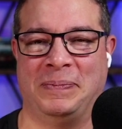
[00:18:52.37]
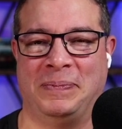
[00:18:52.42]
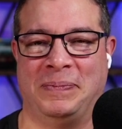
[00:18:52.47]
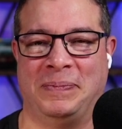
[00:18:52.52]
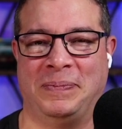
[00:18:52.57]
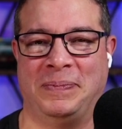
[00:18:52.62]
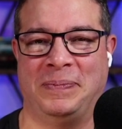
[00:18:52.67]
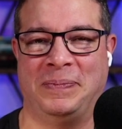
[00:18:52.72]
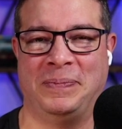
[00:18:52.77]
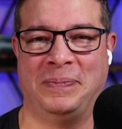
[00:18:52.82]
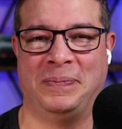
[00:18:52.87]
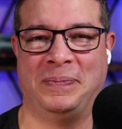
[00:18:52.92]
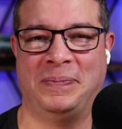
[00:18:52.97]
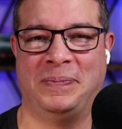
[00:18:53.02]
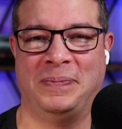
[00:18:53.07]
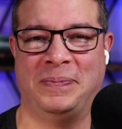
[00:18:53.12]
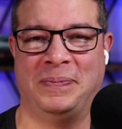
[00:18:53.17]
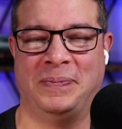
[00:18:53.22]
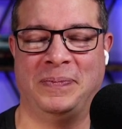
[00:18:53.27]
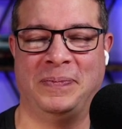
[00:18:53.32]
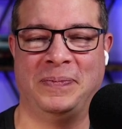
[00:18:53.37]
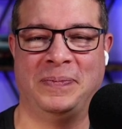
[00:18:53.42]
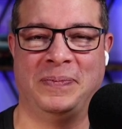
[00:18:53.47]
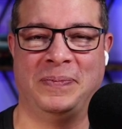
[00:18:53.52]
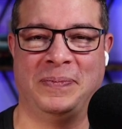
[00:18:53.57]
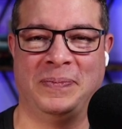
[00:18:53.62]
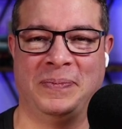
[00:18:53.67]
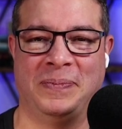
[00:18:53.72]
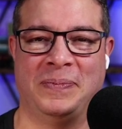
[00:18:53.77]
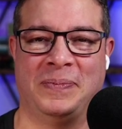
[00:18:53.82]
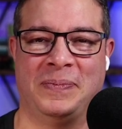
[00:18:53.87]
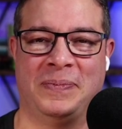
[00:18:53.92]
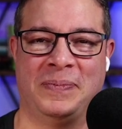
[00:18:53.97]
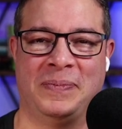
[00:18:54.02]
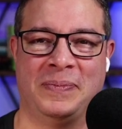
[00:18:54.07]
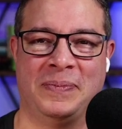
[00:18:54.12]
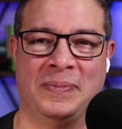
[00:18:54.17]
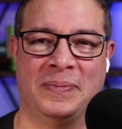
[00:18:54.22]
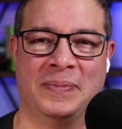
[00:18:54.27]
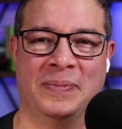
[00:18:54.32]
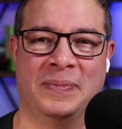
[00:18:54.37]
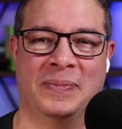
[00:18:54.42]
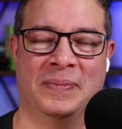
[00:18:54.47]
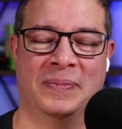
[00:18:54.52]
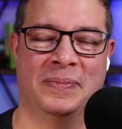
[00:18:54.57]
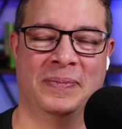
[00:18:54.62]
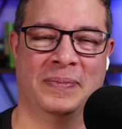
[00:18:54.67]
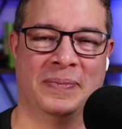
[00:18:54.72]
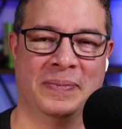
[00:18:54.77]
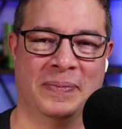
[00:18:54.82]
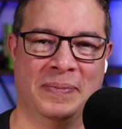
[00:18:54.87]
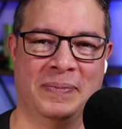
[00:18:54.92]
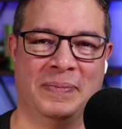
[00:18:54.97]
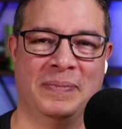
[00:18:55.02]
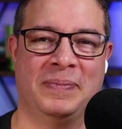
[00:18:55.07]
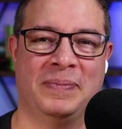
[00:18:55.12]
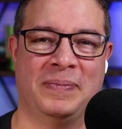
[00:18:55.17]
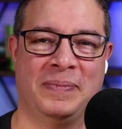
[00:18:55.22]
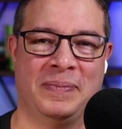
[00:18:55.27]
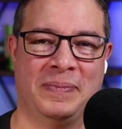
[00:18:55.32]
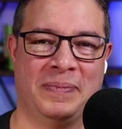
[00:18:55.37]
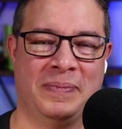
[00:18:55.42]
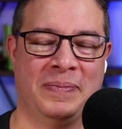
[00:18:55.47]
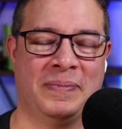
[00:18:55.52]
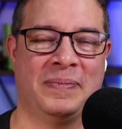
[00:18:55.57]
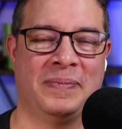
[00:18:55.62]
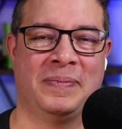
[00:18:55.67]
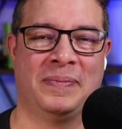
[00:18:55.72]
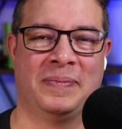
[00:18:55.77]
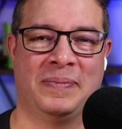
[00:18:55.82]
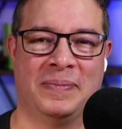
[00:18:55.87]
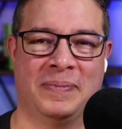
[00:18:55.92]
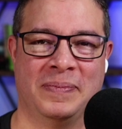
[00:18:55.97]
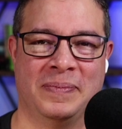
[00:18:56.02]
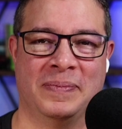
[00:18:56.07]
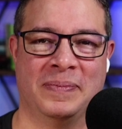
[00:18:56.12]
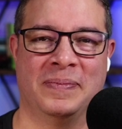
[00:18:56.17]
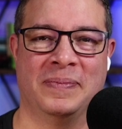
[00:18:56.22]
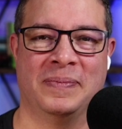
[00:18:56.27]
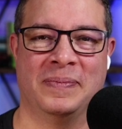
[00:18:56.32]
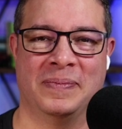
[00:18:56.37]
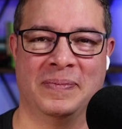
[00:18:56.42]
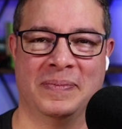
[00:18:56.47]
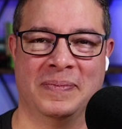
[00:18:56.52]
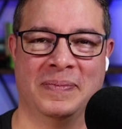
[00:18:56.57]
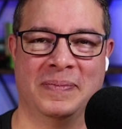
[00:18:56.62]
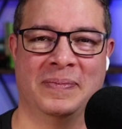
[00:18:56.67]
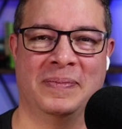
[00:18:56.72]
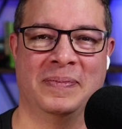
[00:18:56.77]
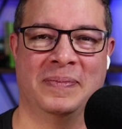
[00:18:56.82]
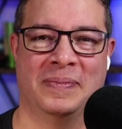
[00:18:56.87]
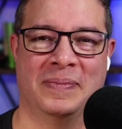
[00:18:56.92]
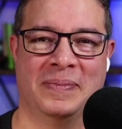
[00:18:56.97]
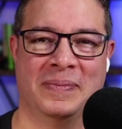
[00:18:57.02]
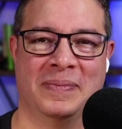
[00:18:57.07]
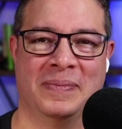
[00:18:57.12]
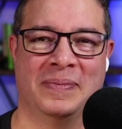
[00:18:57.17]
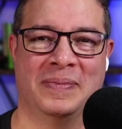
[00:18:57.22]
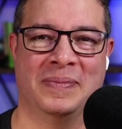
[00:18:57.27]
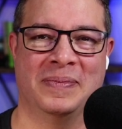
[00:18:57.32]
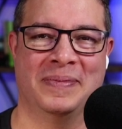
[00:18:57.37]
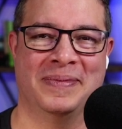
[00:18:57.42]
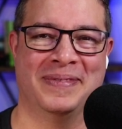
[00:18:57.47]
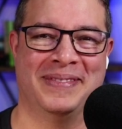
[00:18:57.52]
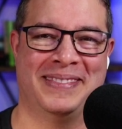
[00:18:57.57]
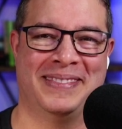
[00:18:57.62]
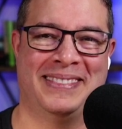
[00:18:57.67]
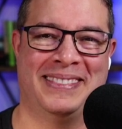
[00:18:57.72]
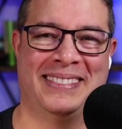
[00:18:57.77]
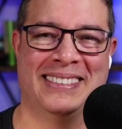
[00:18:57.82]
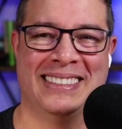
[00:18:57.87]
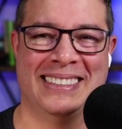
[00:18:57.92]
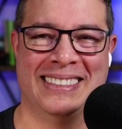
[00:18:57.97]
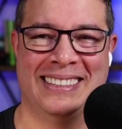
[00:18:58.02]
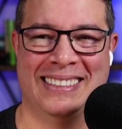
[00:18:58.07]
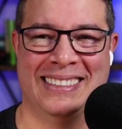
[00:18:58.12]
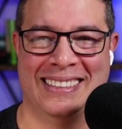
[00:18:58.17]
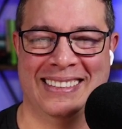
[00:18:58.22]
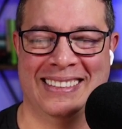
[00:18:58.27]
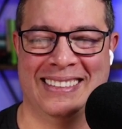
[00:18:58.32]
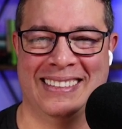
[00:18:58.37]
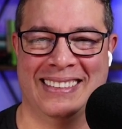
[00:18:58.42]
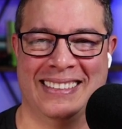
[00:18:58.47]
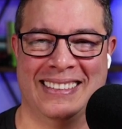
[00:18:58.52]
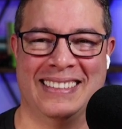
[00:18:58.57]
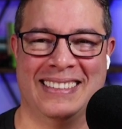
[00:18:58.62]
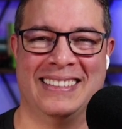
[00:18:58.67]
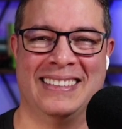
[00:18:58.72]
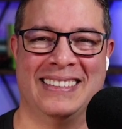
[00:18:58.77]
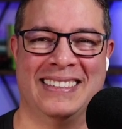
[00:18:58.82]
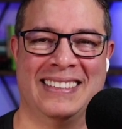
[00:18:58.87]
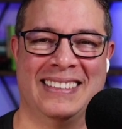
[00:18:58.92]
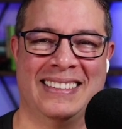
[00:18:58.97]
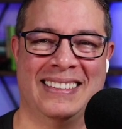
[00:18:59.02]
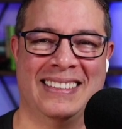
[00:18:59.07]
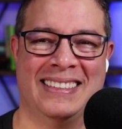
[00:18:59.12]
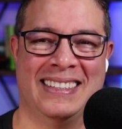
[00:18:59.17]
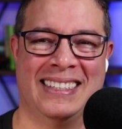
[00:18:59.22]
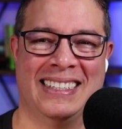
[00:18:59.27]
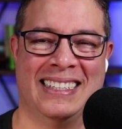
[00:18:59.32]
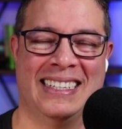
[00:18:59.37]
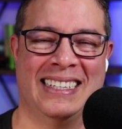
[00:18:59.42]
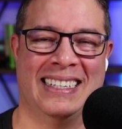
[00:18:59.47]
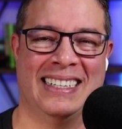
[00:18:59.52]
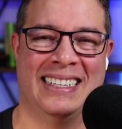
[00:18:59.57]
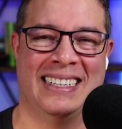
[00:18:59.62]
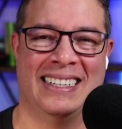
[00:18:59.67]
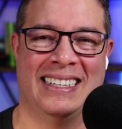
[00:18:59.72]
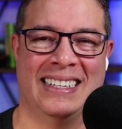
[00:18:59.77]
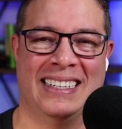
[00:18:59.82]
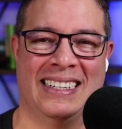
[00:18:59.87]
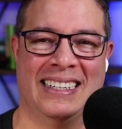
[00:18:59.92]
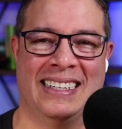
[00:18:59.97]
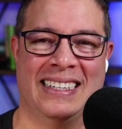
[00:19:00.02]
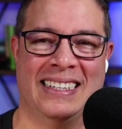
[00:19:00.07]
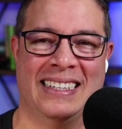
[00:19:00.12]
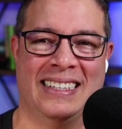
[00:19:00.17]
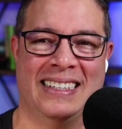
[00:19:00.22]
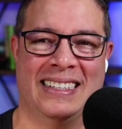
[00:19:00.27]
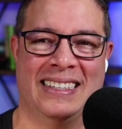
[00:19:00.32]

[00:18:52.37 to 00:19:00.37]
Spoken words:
This person isn't speaking.